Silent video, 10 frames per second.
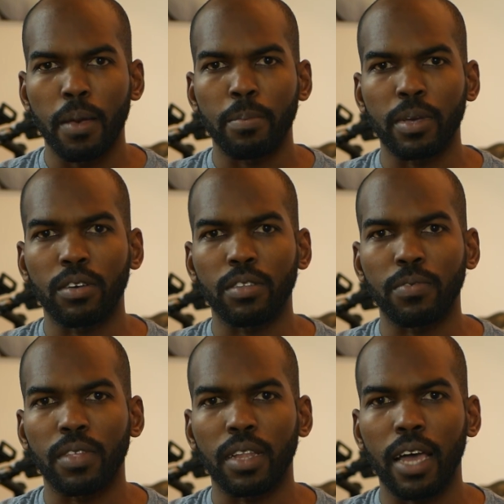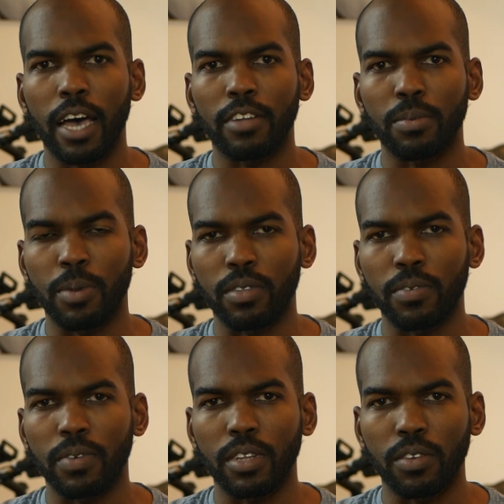because of the large amount
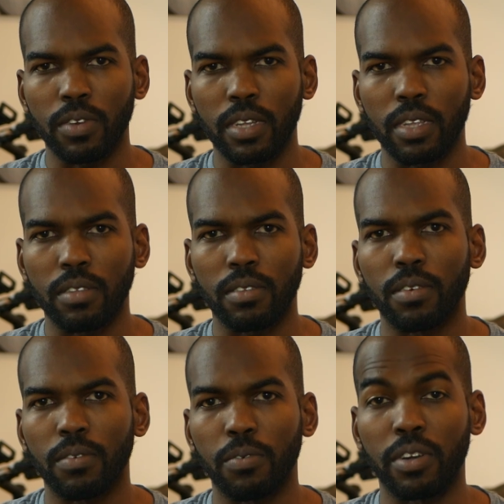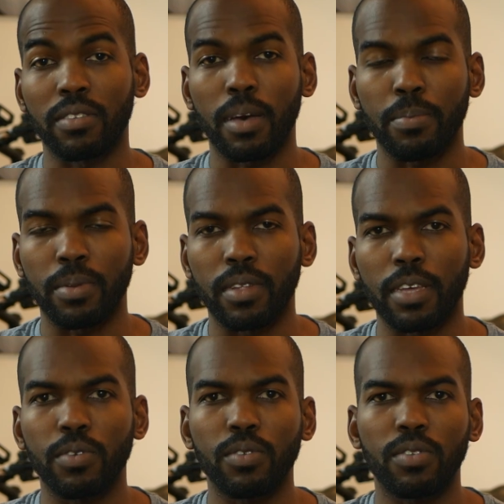of ingredients. For example,
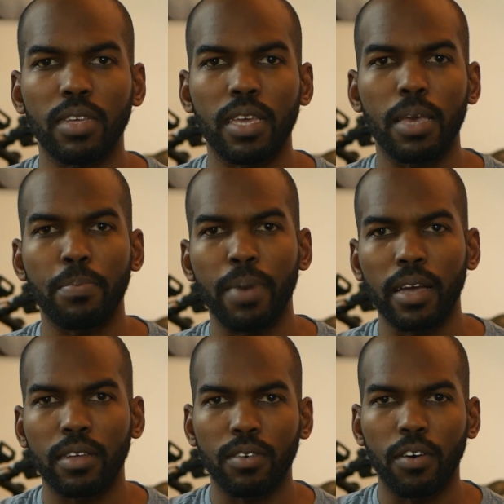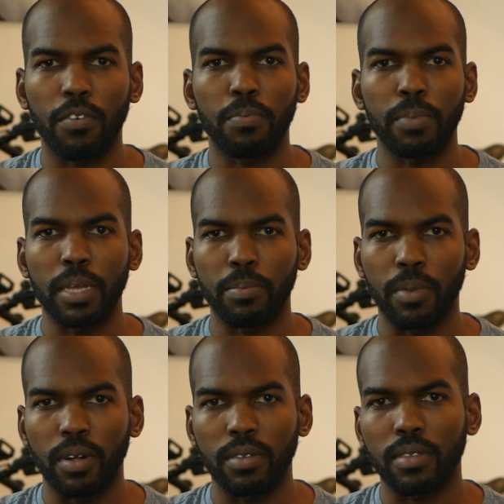if you see a packet of
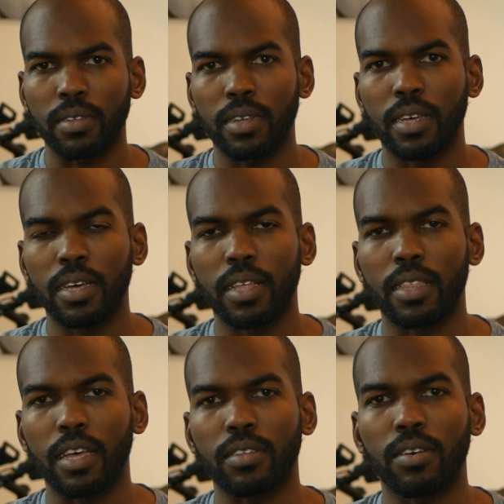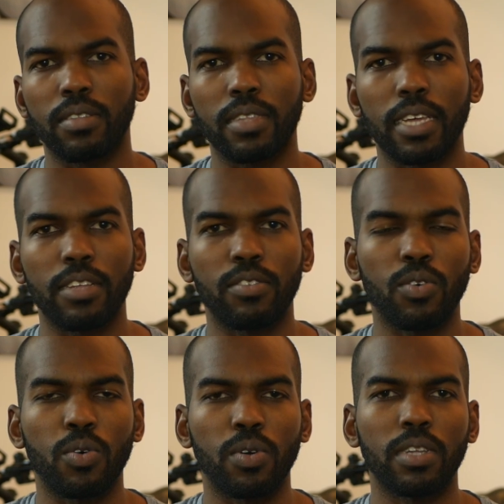meatballs that
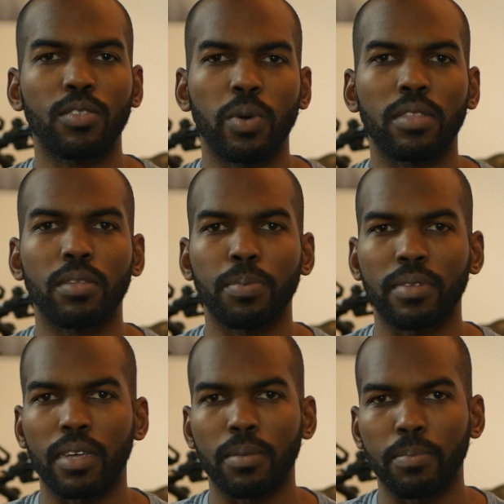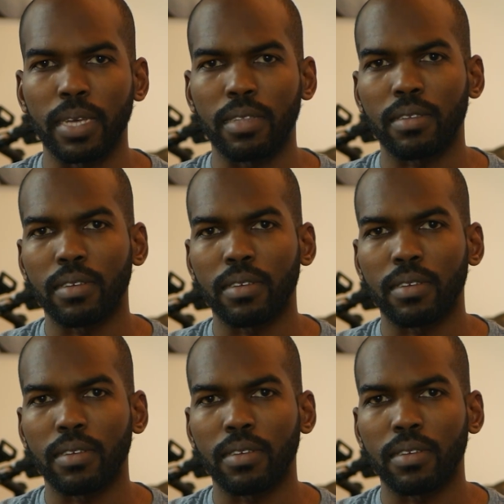contains only 20% meat,